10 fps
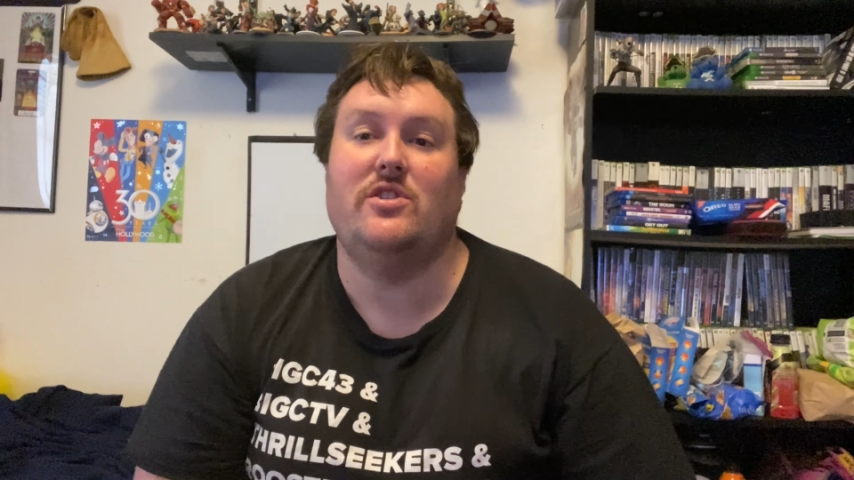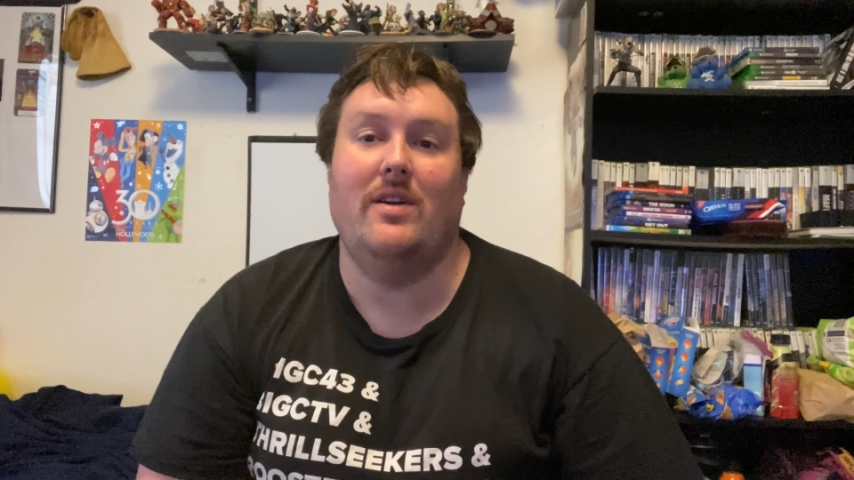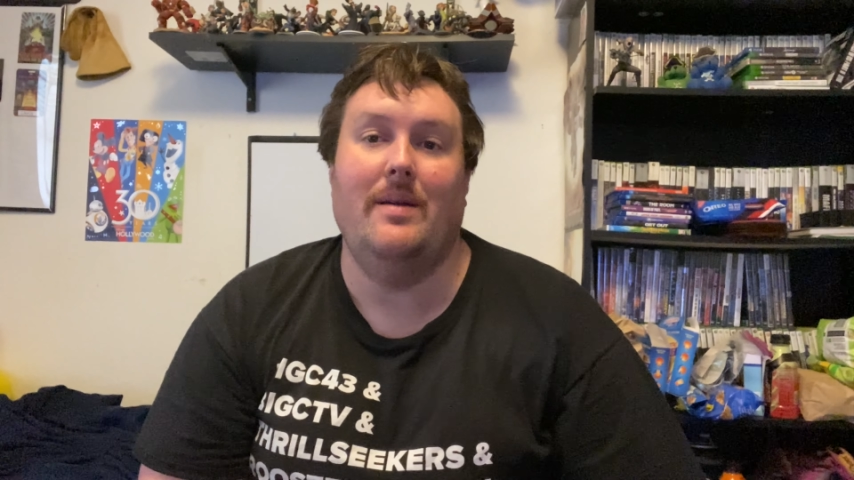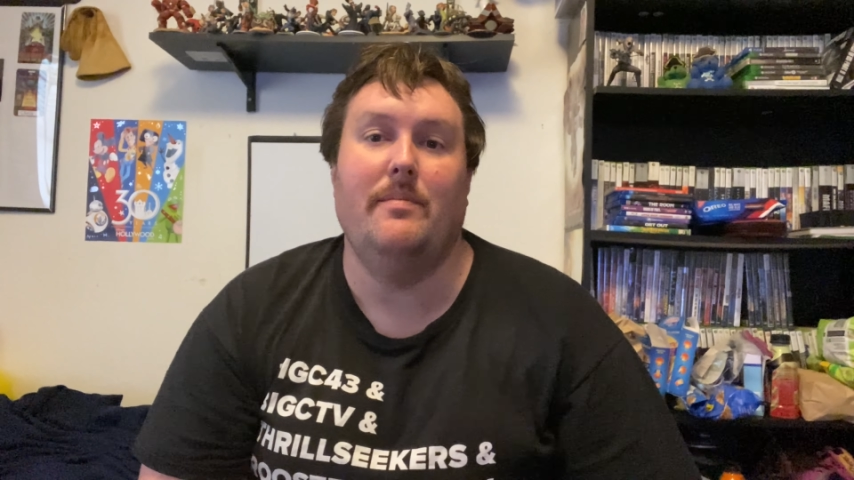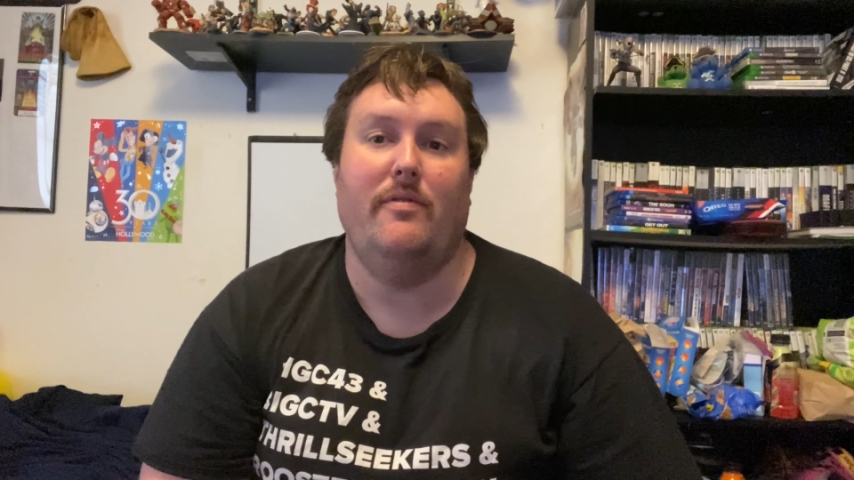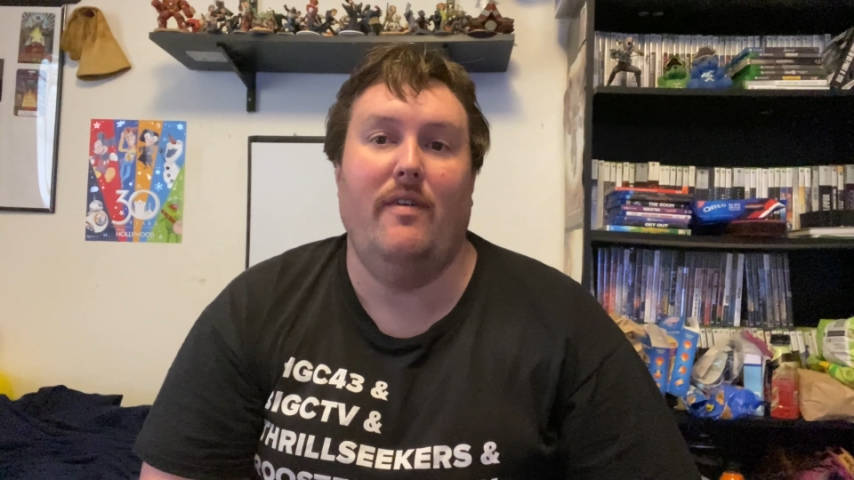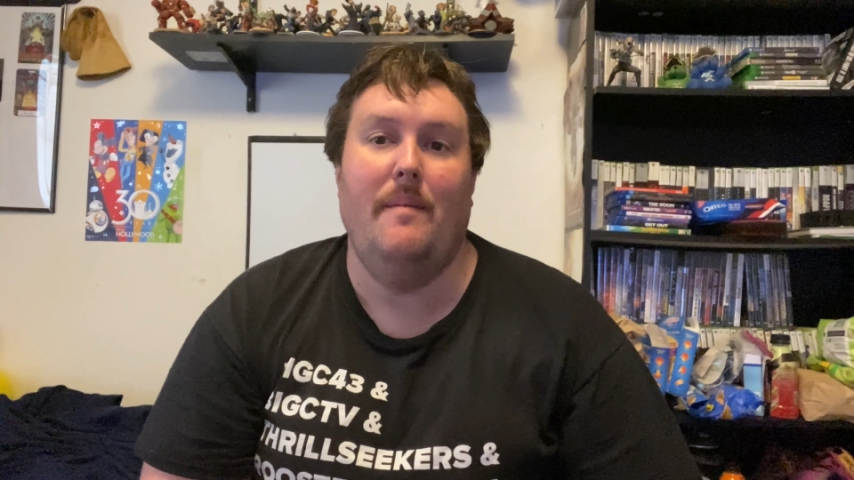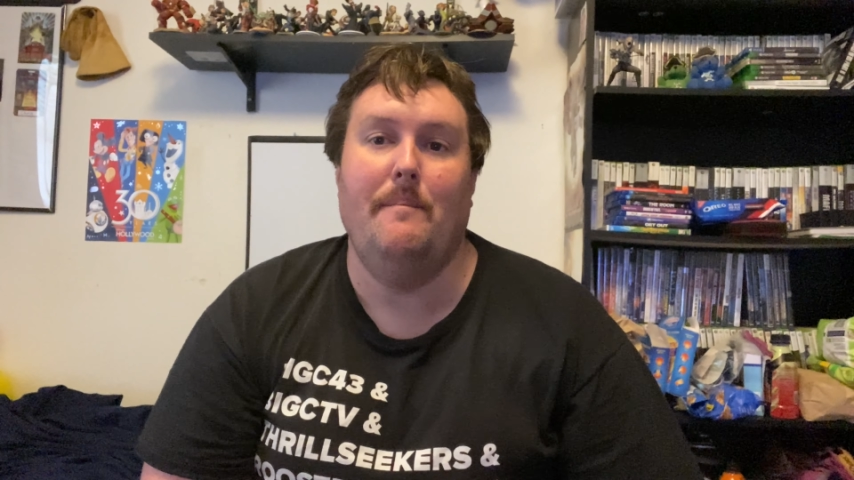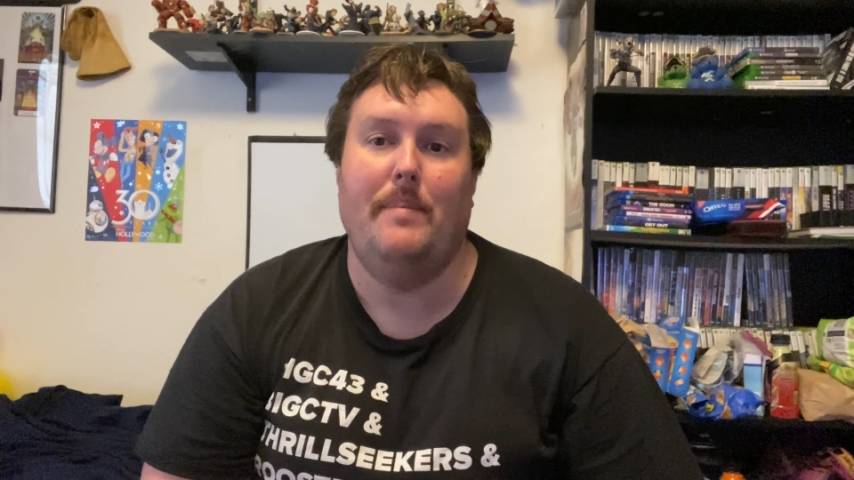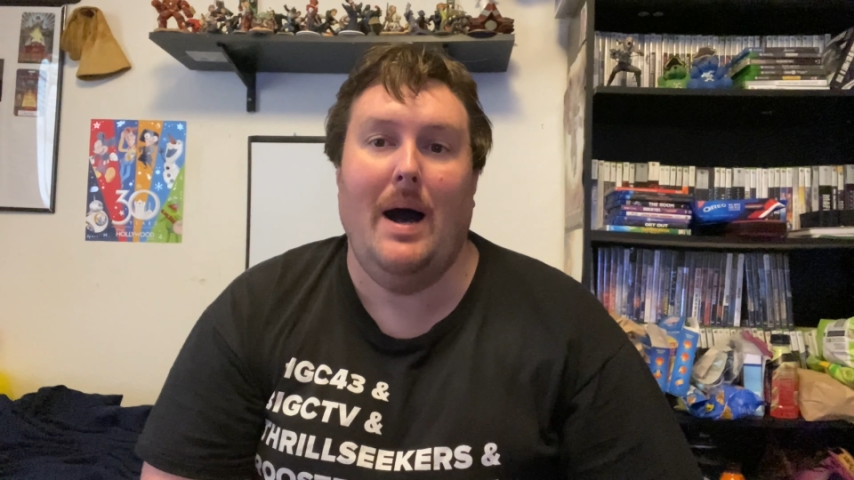cream
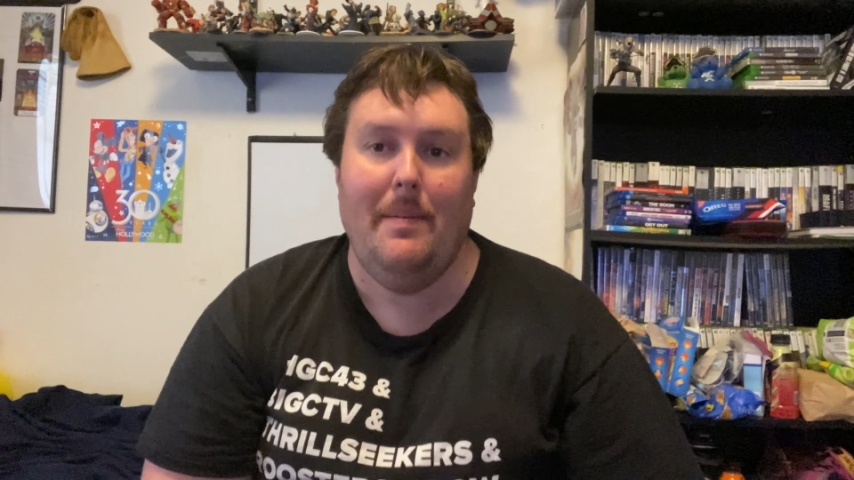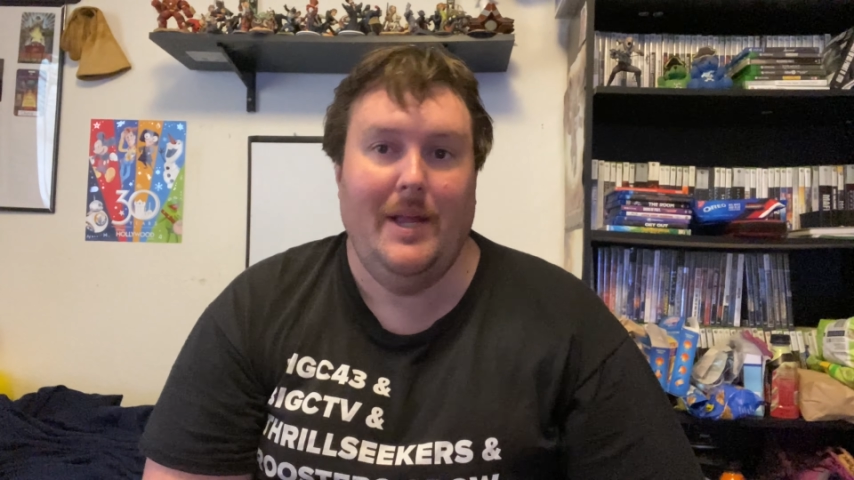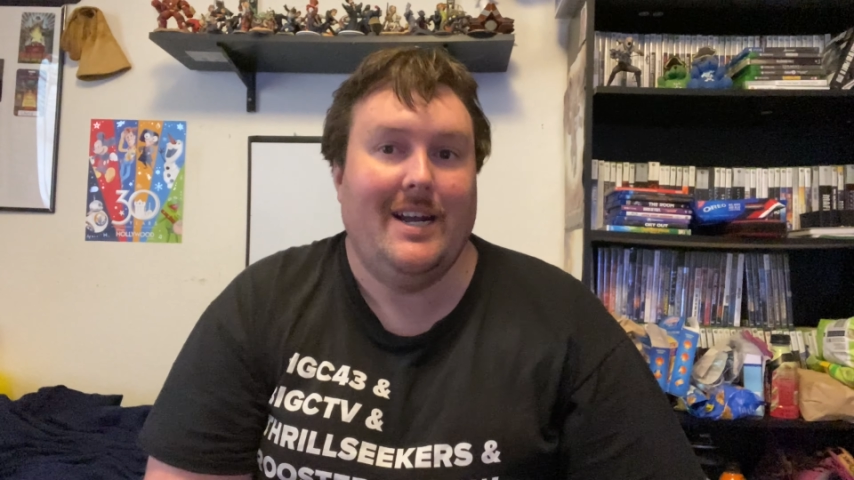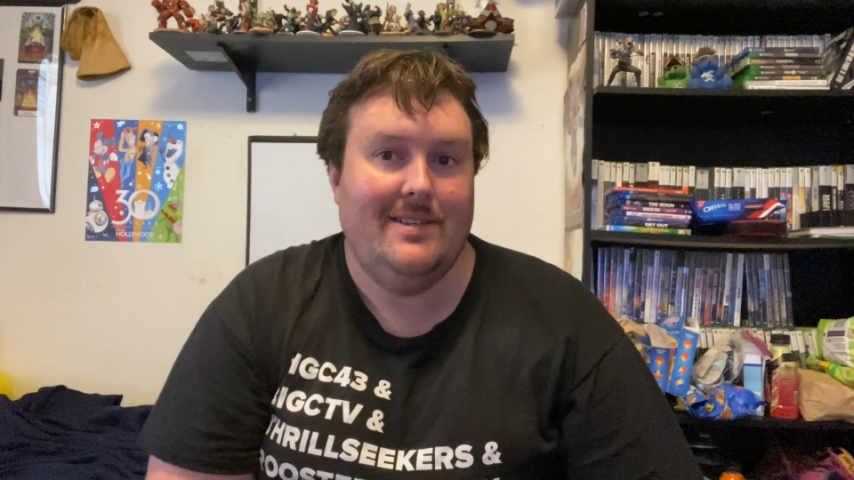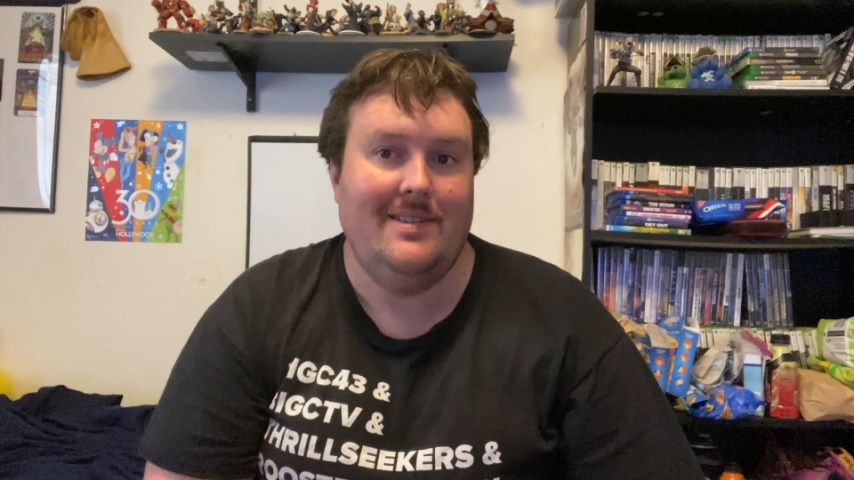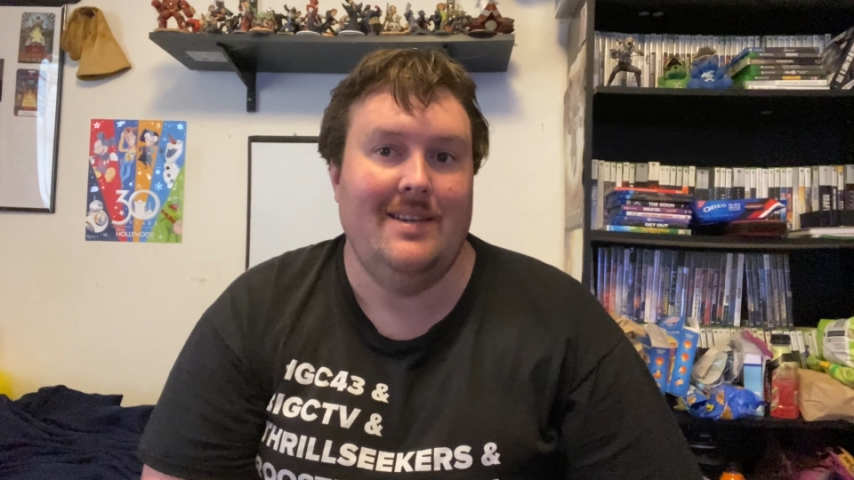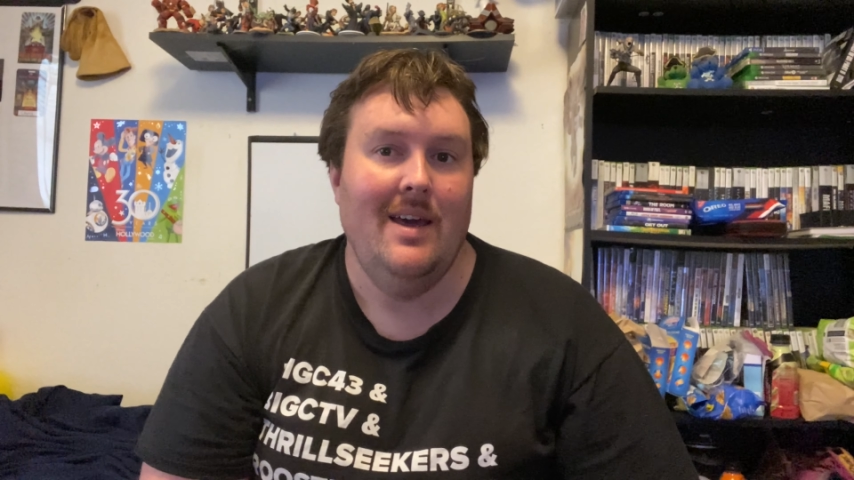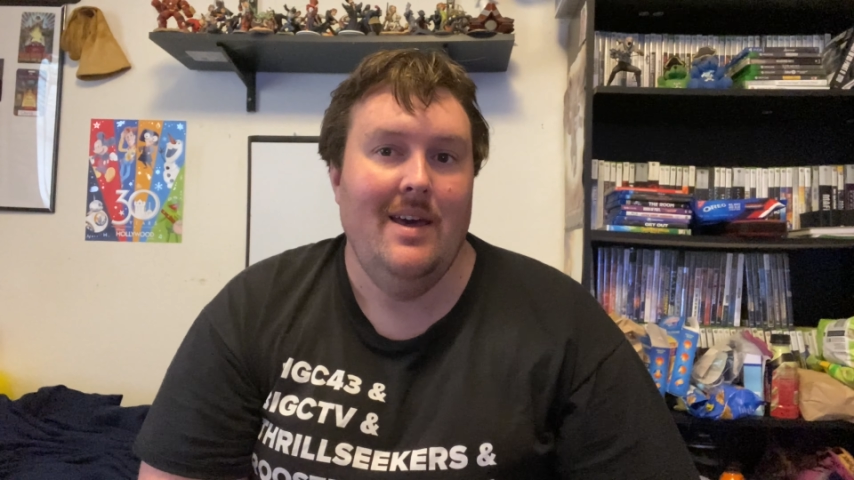from Publix,